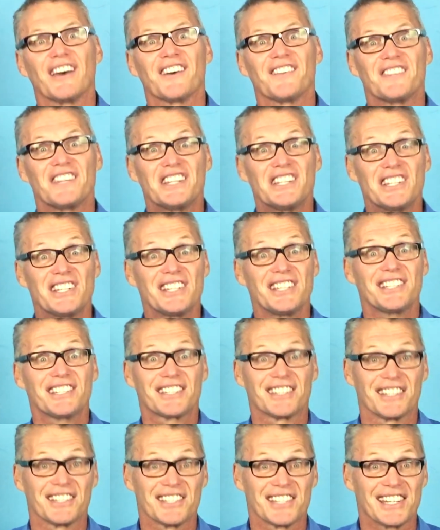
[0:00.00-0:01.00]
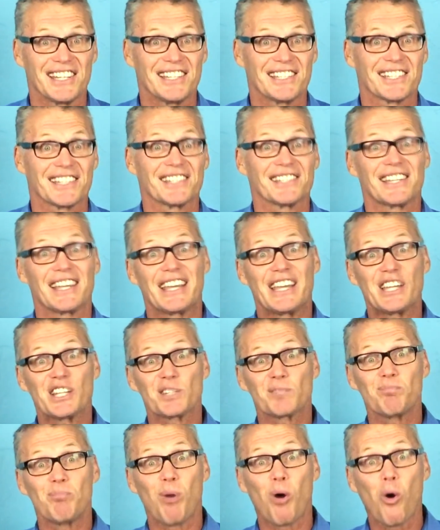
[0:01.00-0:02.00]
of these diseases is
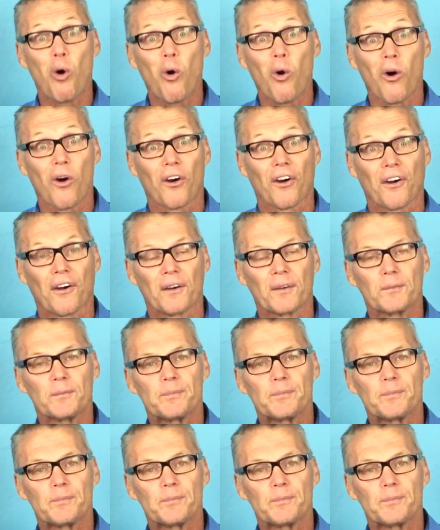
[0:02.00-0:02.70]
poor.